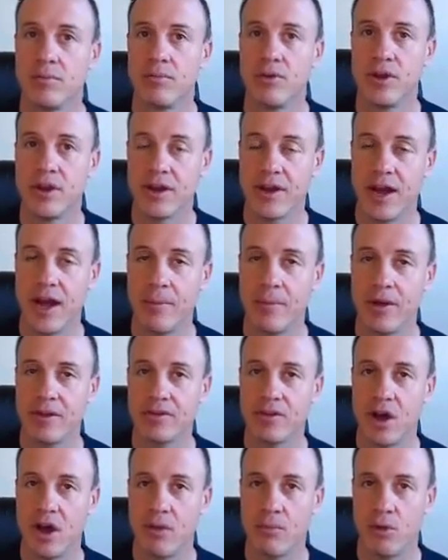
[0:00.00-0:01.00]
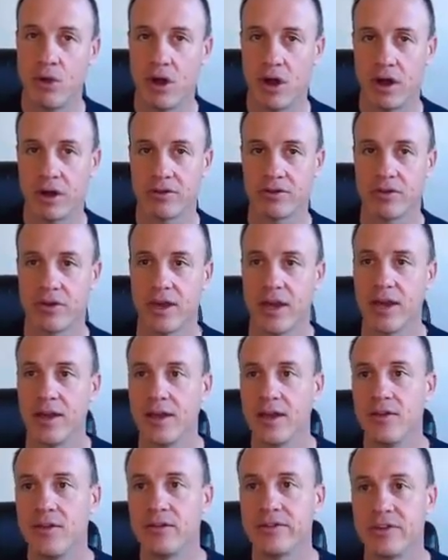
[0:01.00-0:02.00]
putting comments on blogs,
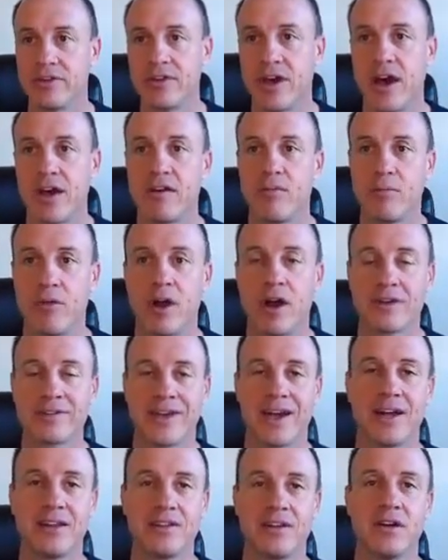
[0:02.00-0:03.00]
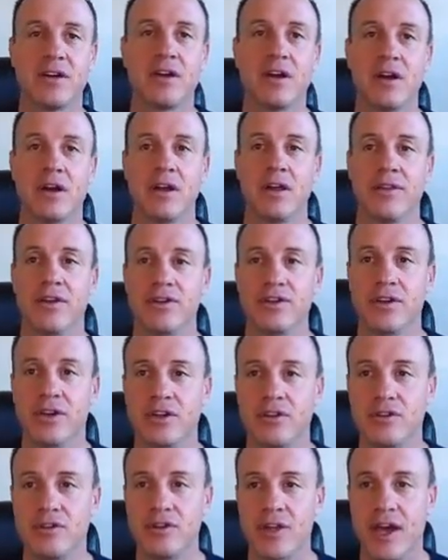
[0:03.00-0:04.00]
okay? And there's a ton of blogs out there that you
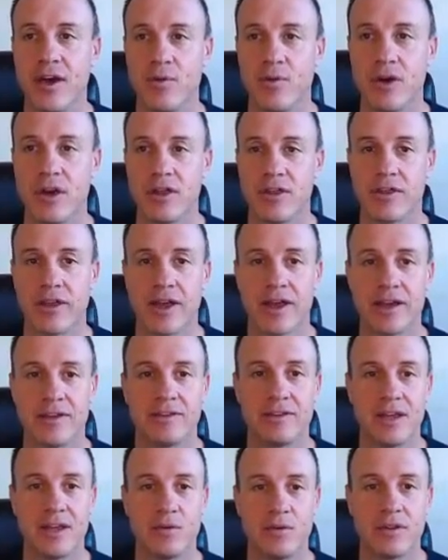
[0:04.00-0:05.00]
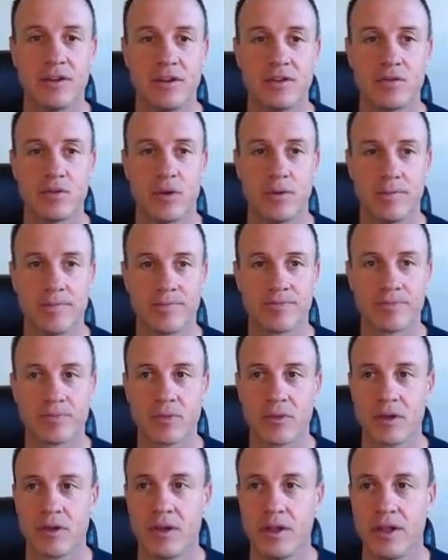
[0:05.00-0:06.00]
can do that with, like I said, with this one.
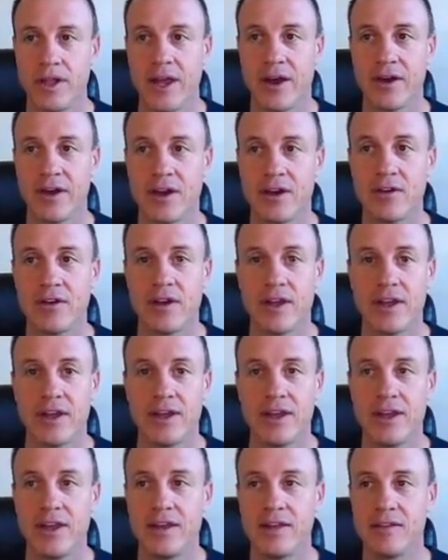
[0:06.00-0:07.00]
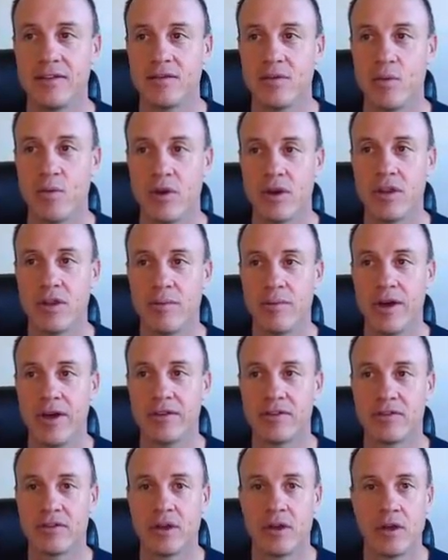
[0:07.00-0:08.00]
Now here is one of the
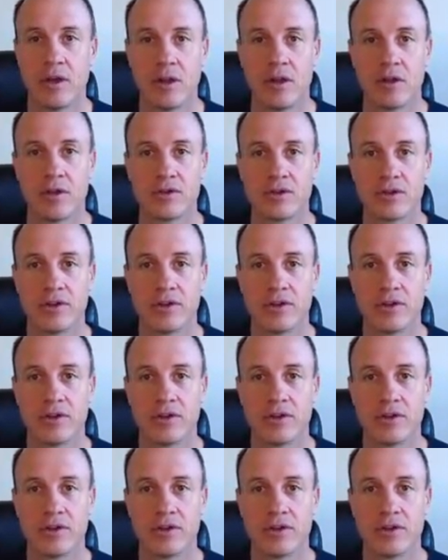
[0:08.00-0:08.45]
best little